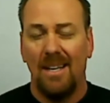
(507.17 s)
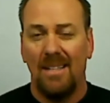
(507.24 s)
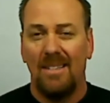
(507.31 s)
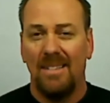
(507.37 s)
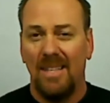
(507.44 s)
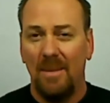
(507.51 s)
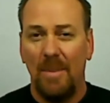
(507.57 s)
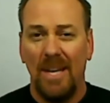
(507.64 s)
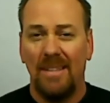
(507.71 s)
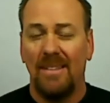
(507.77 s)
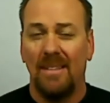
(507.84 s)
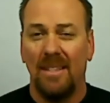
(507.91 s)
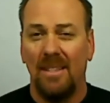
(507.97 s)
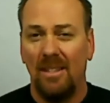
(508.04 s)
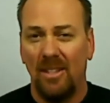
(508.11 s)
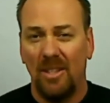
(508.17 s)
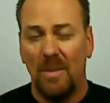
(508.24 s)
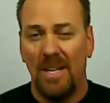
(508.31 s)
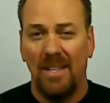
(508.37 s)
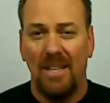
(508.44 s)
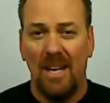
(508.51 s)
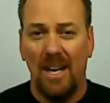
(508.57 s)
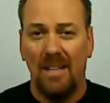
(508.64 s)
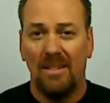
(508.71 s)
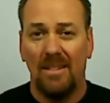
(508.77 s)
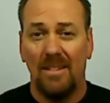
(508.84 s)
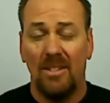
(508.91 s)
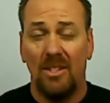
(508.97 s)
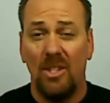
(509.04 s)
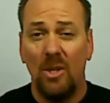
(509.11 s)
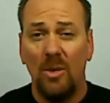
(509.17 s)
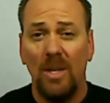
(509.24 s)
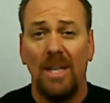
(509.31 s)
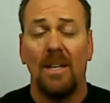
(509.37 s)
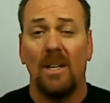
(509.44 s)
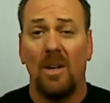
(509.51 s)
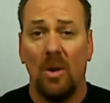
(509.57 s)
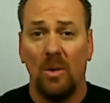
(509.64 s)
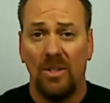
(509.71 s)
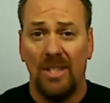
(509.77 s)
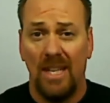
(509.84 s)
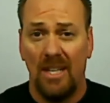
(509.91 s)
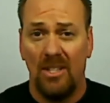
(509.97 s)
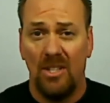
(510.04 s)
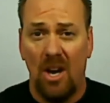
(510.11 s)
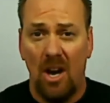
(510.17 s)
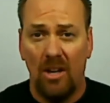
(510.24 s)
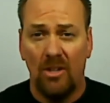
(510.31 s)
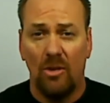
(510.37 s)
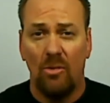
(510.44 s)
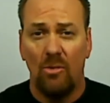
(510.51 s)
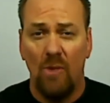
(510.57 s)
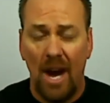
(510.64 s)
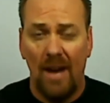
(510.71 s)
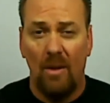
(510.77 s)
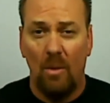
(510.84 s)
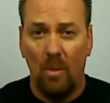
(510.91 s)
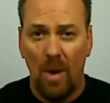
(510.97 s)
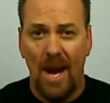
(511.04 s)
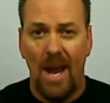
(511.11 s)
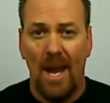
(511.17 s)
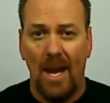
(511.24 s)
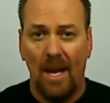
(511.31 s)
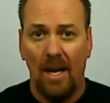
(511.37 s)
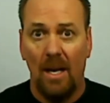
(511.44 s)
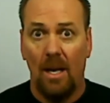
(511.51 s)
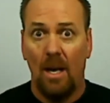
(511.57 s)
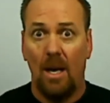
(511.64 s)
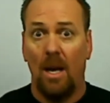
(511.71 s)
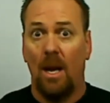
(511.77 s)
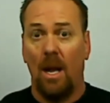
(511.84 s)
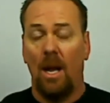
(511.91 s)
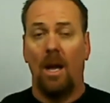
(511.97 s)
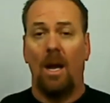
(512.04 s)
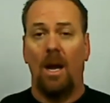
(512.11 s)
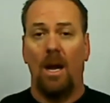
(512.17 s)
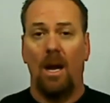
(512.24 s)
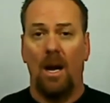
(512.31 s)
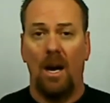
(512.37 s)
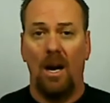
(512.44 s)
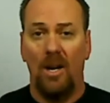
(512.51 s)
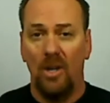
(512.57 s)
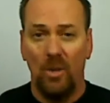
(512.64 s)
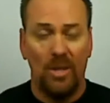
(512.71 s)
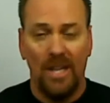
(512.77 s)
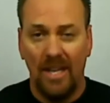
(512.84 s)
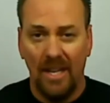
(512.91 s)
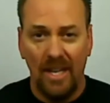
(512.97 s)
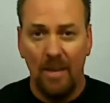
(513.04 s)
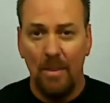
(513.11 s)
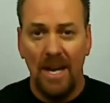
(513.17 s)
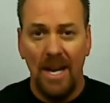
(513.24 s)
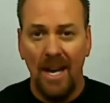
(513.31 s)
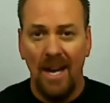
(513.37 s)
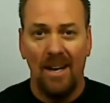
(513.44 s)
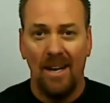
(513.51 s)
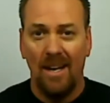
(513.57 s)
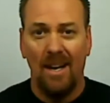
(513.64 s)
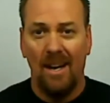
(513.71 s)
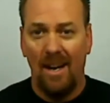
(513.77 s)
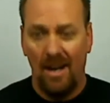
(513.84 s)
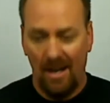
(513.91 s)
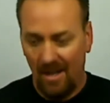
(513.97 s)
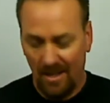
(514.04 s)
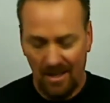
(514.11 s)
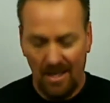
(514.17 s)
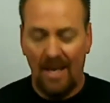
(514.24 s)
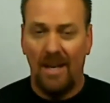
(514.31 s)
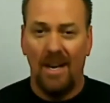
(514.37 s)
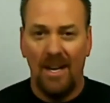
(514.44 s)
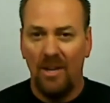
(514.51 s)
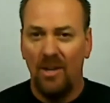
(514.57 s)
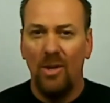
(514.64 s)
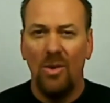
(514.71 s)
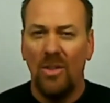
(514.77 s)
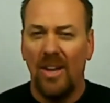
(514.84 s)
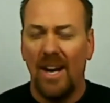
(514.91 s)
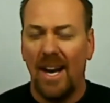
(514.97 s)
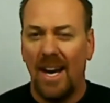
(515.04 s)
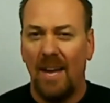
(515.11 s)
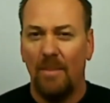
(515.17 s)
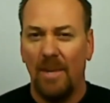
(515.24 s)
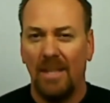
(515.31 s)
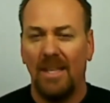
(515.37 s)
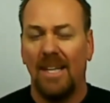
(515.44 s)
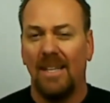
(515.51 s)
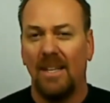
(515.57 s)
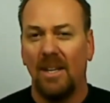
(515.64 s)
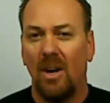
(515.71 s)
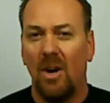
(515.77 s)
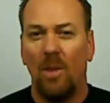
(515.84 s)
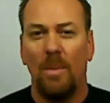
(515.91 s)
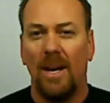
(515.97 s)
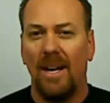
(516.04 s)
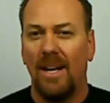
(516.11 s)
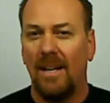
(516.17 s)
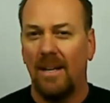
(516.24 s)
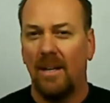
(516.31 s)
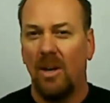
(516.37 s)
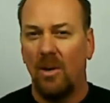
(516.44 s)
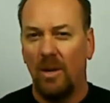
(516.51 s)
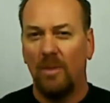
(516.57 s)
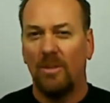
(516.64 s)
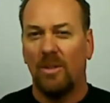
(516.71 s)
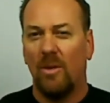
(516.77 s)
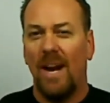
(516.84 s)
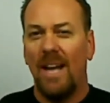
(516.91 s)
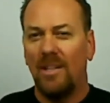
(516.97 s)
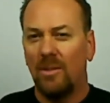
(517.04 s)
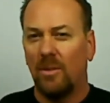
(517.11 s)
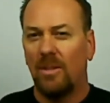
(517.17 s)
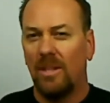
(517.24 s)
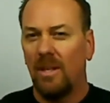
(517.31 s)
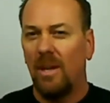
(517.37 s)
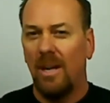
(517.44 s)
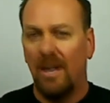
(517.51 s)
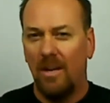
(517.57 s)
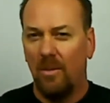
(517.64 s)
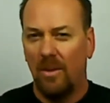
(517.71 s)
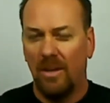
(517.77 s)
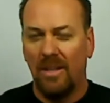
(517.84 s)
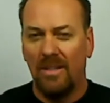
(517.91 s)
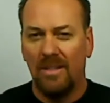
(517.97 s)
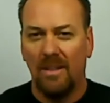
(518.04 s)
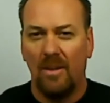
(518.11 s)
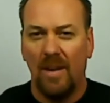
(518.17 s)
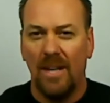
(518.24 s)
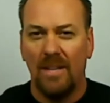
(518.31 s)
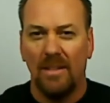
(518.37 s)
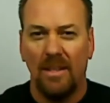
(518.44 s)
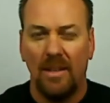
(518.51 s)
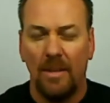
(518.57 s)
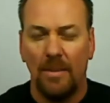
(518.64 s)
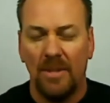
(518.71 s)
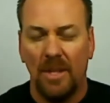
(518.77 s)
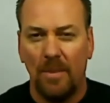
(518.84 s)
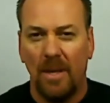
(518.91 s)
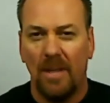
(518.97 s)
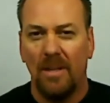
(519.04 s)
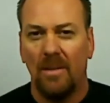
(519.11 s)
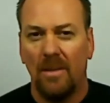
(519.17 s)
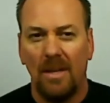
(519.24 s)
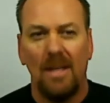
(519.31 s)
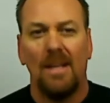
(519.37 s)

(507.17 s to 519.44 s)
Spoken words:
She basically looked me in the eye and says, "You need to go see a doctor right away." Are you kidding me? And I knew that I had been letting go, but I didn't know it was gradual. You know how it works. It gradually creeps up on you.